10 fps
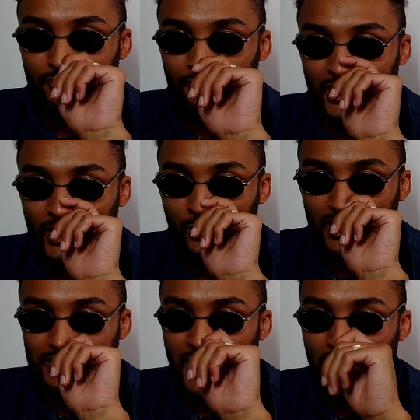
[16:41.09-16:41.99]
Anyway,
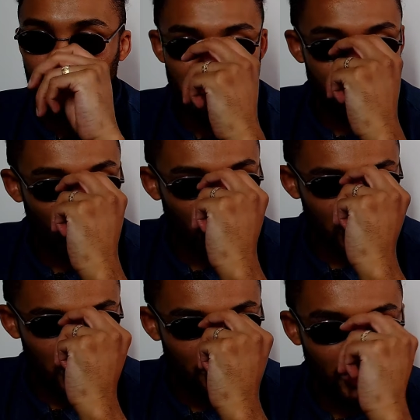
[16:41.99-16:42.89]
Zhang responds
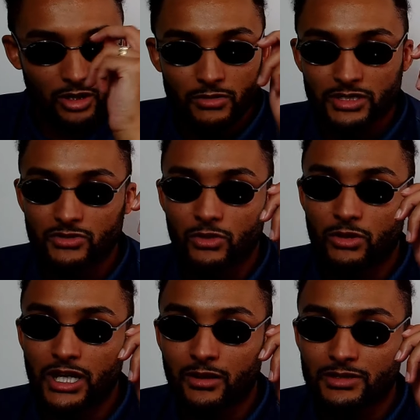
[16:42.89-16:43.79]
to Bakole's
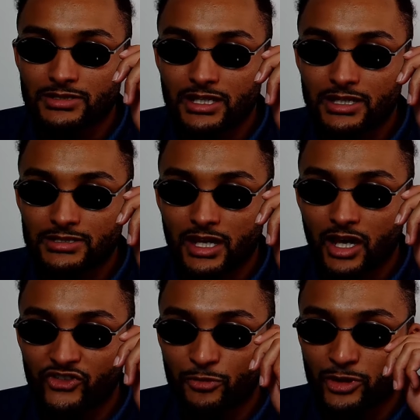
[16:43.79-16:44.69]
call out and says,
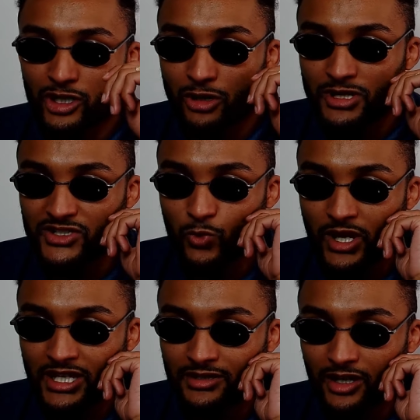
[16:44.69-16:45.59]
after Bakole's
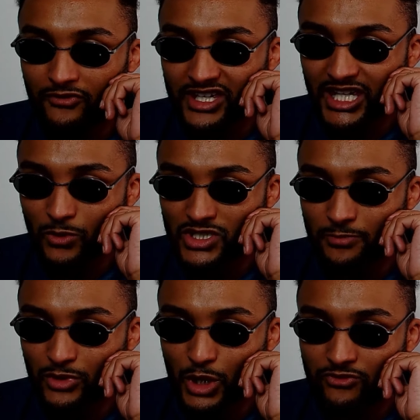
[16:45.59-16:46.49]
win, I think it was a
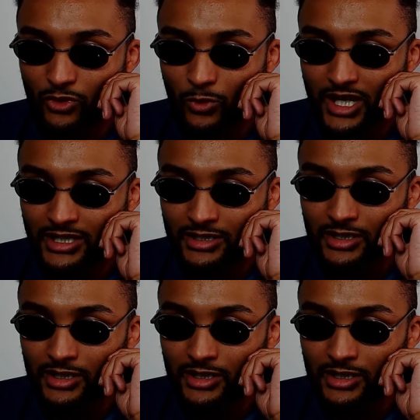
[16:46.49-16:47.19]
beautiful win.